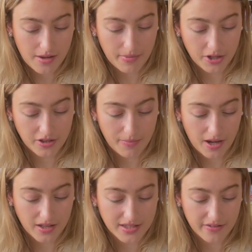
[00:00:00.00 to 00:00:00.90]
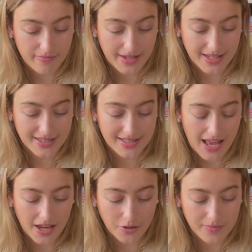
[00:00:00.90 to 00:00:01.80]
but another part of me is
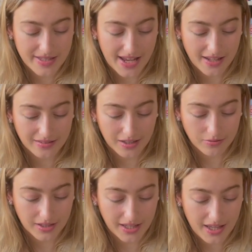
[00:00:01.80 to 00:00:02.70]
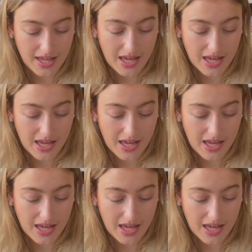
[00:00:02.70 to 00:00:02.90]
sad, upset and lonely.